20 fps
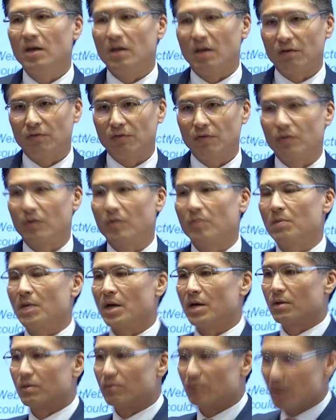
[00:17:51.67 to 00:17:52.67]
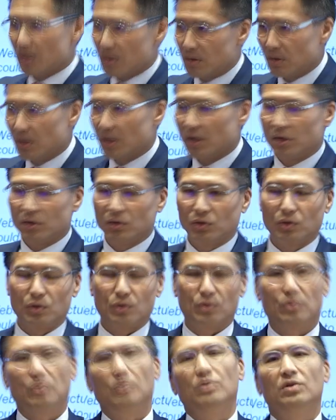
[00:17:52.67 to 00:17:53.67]
everything migrate
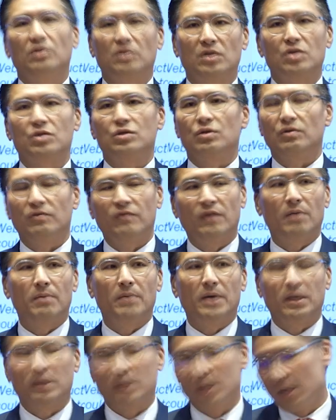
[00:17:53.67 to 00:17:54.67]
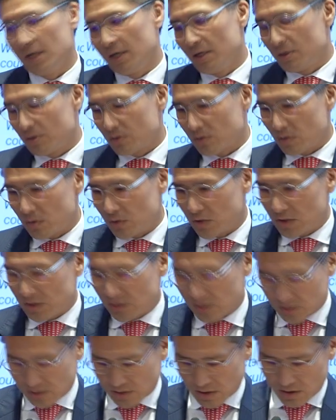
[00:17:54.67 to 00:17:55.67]
to digital format. So
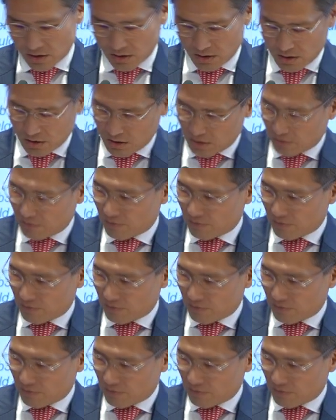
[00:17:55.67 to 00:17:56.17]
this is, I